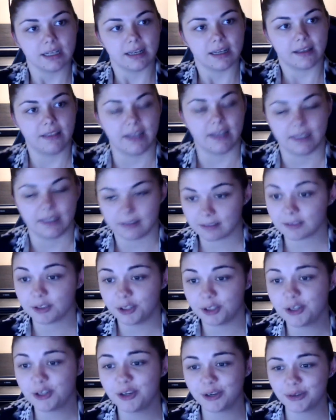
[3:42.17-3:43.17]
that
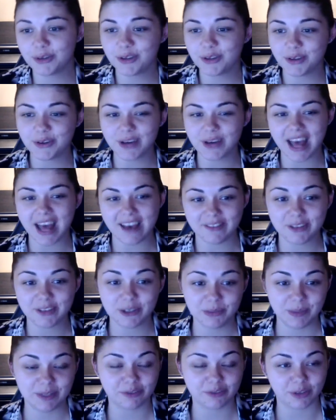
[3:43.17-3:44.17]
you have to
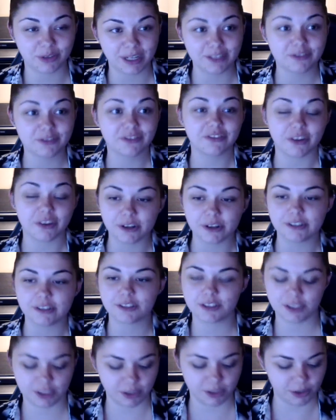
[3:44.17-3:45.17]
speak French first.
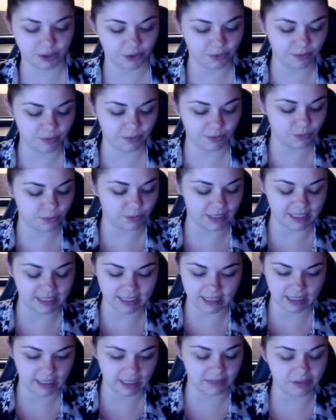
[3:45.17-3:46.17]
So
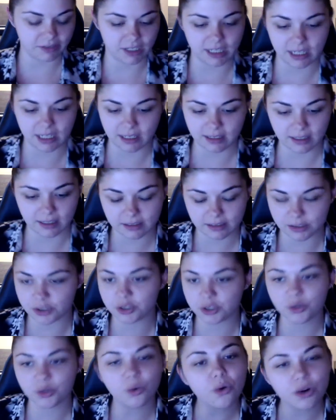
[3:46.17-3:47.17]
even in the
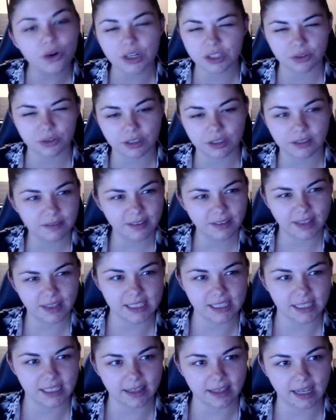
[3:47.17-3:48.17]
stores or
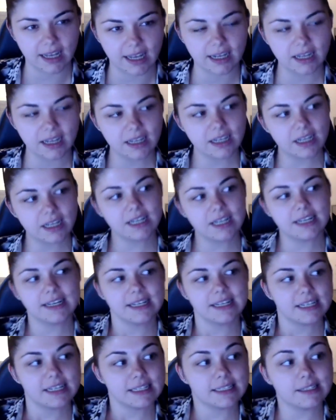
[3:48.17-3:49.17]
things like that.
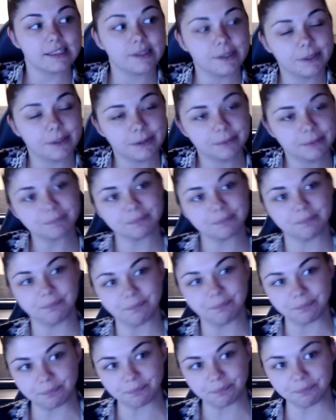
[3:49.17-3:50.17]
So
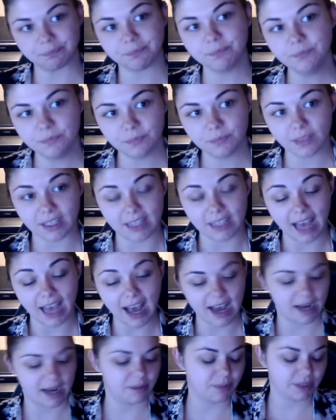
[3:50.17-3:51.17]

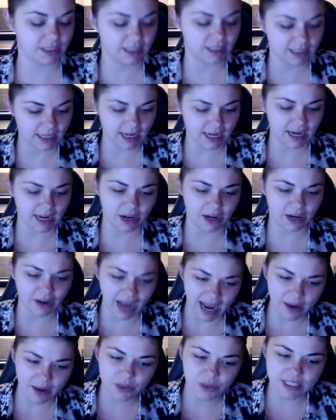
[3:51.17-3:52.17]
yeah, but
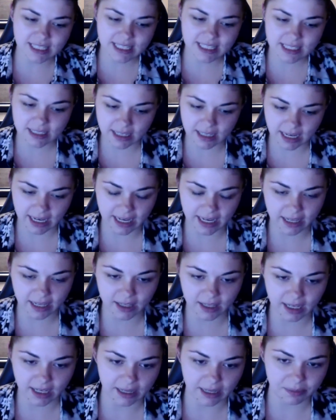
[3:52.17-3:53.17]
I would say
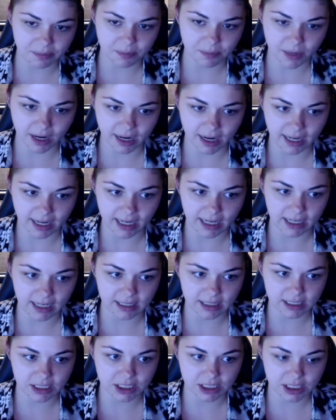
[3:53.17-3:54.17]
that my
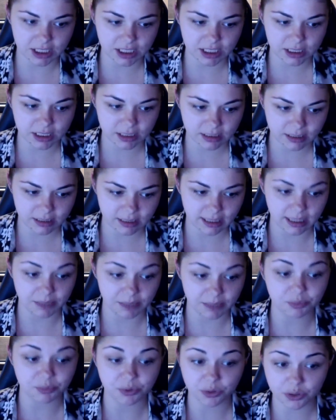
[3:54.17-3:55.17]
English
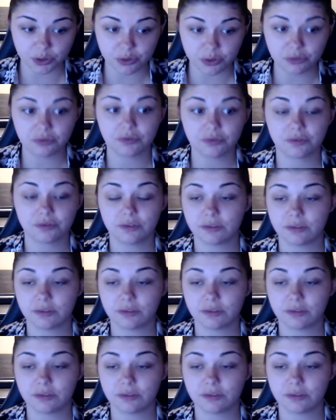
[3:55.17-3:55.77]
improved